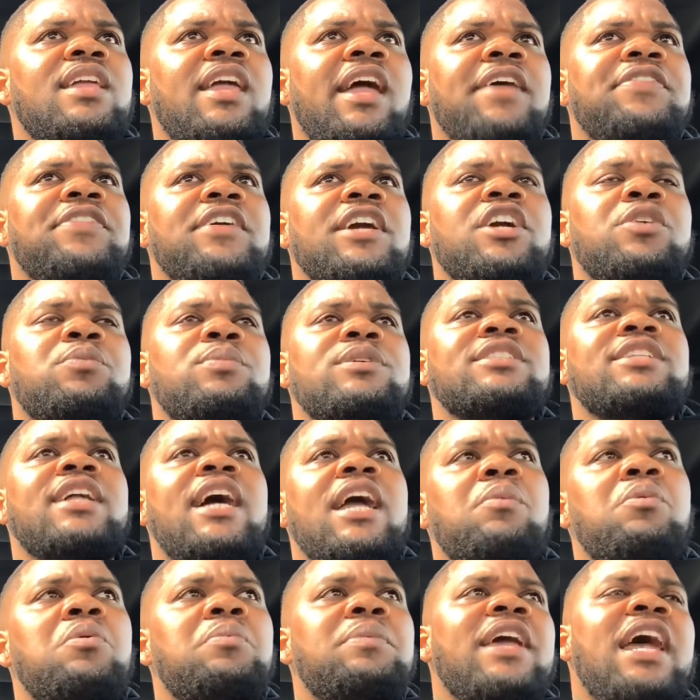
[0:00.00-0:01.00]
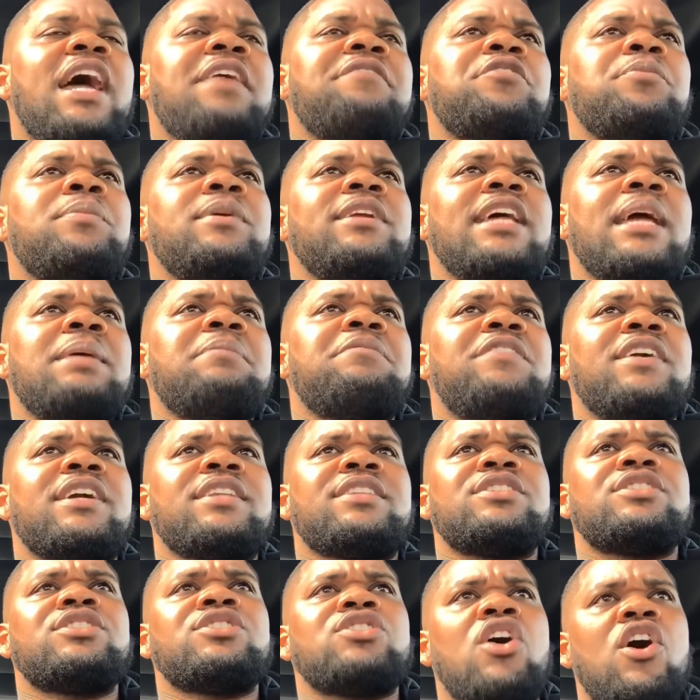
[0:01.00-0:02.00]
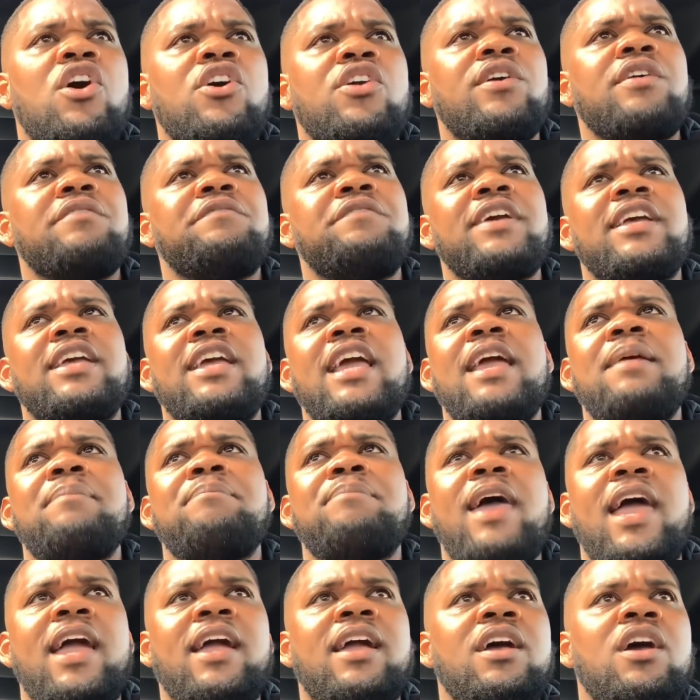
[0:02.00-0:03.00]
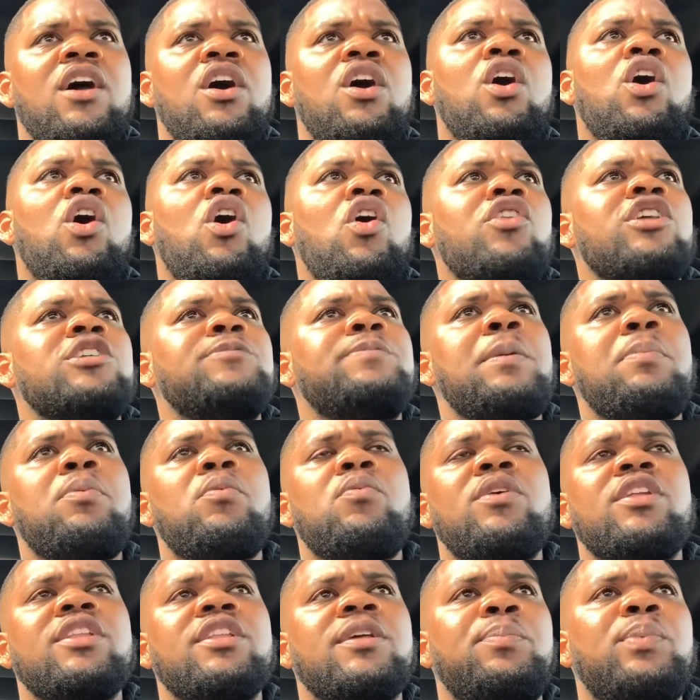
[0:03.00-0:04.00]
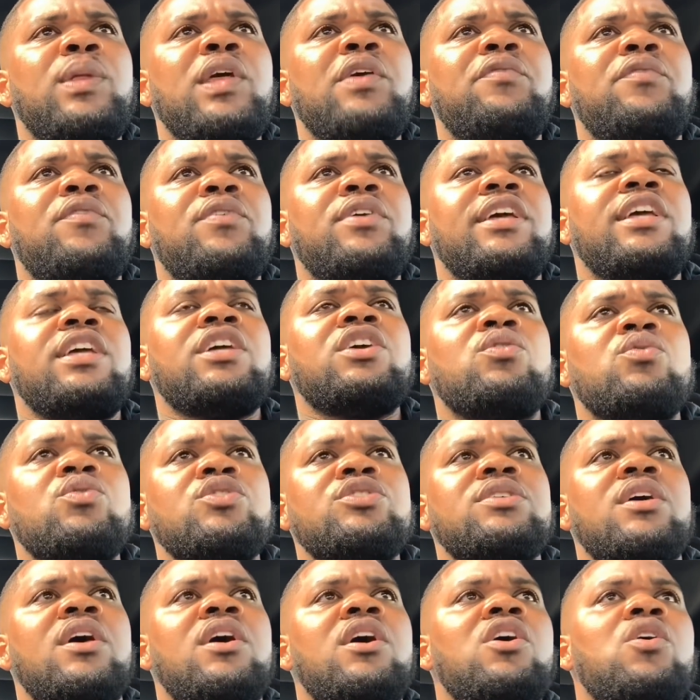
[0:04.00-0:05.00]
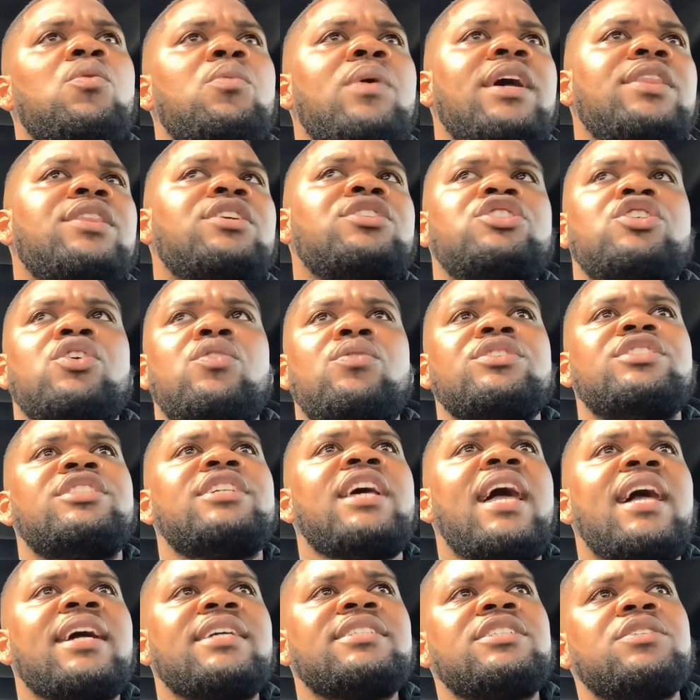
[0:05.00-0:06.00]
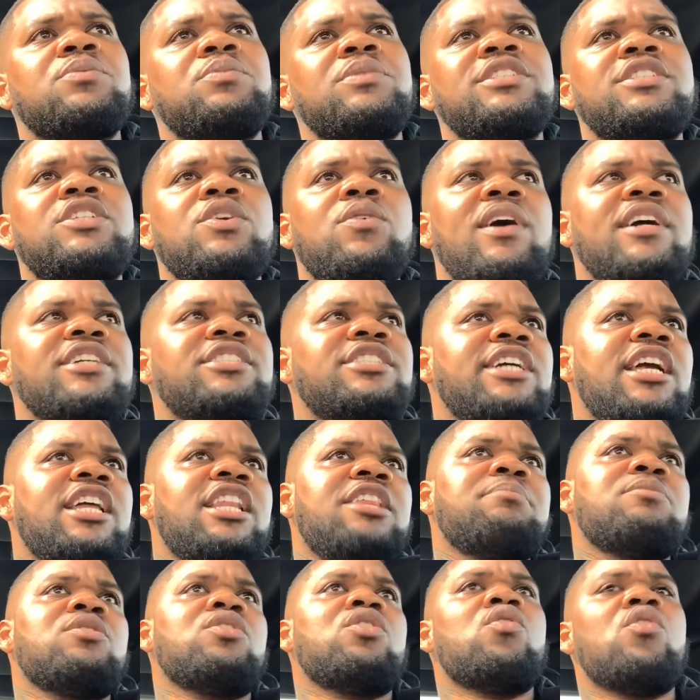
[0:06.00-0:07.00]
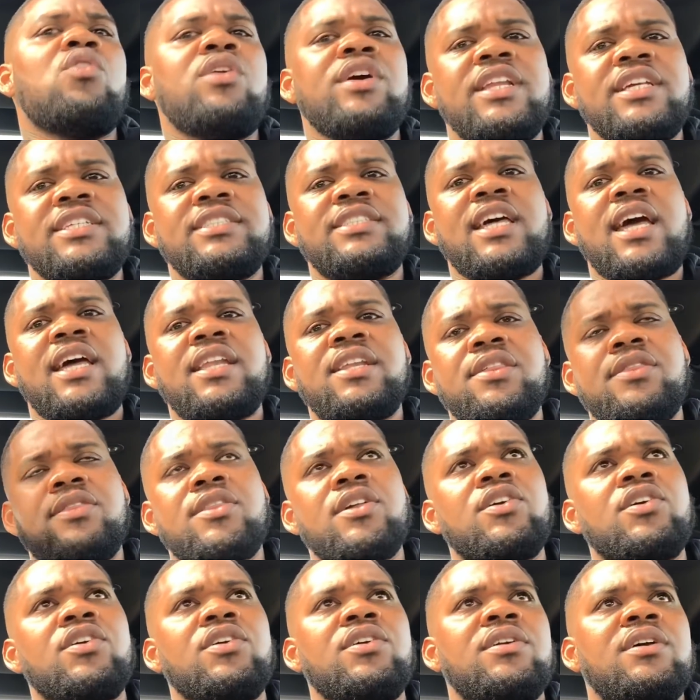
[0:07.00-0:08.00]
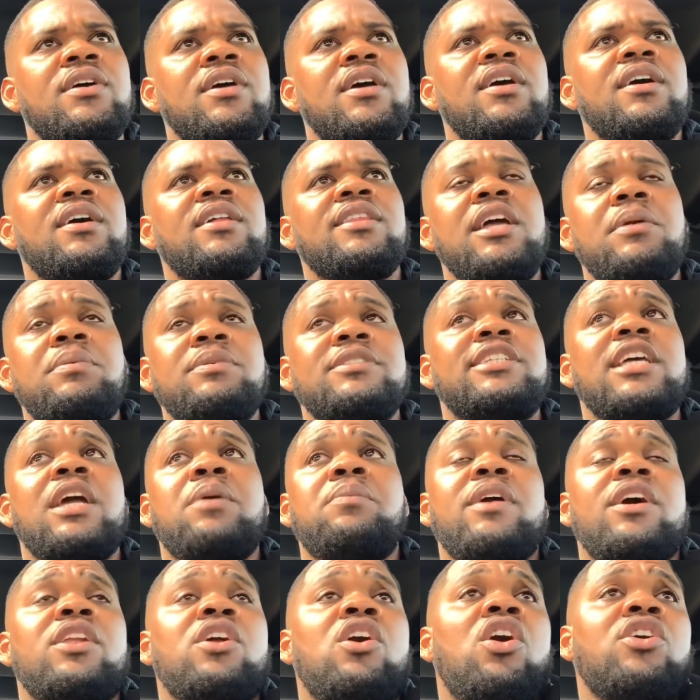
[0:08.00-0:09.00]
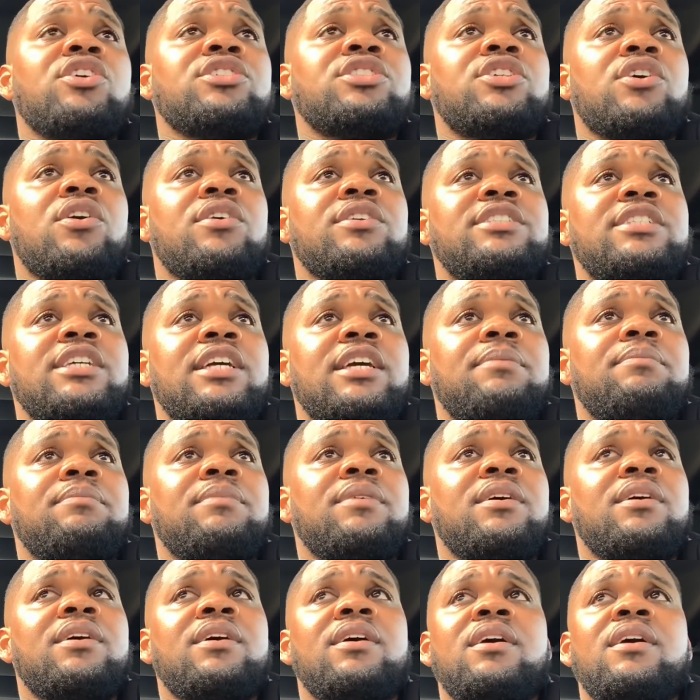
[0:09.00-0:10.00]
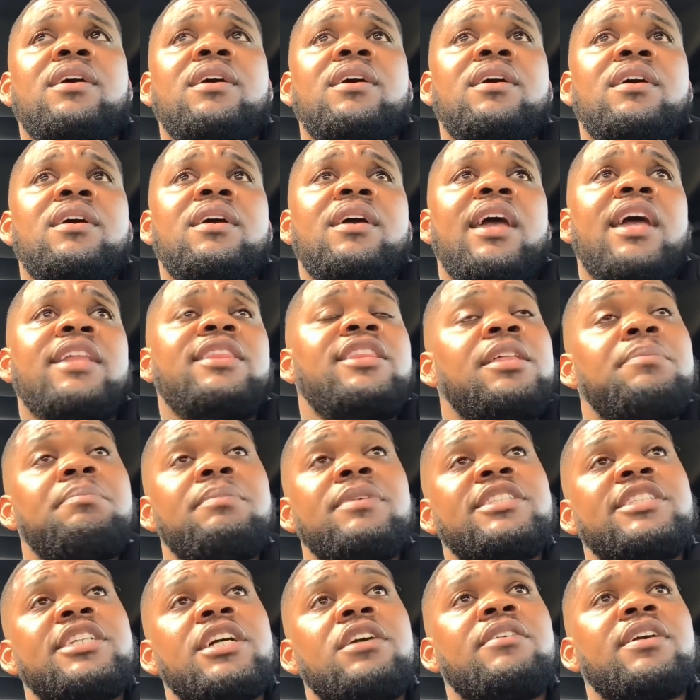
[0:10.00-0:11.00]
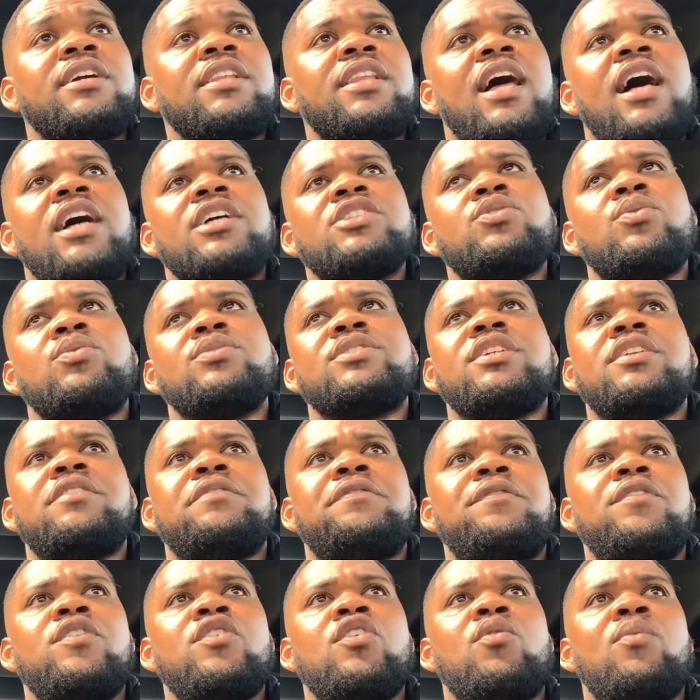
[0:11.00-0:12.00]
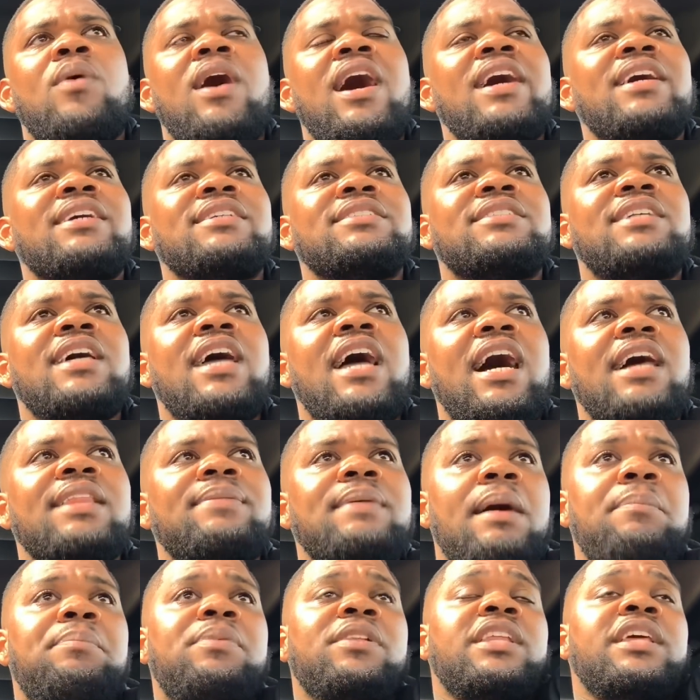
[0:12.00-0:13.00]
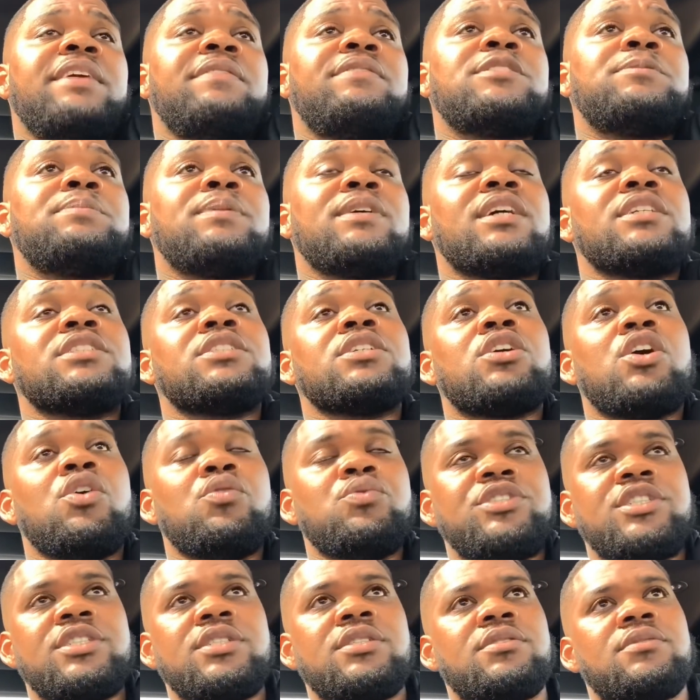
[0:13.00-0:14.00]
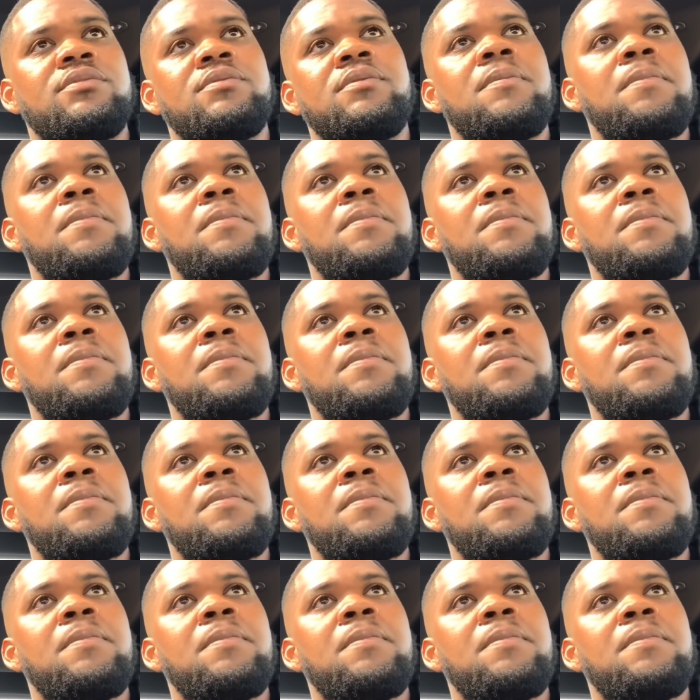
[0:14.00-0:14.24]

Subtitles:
I think it was like after we named Vic the starter and Vic came back, all these people wanted to play for the Eagles. We had DeSean Jackson, we still had Shady McCoy, this, that, and the third. They were saying we had an all-star team. It didn't materialize onto the field. Why is that? I believe it's because of coaching.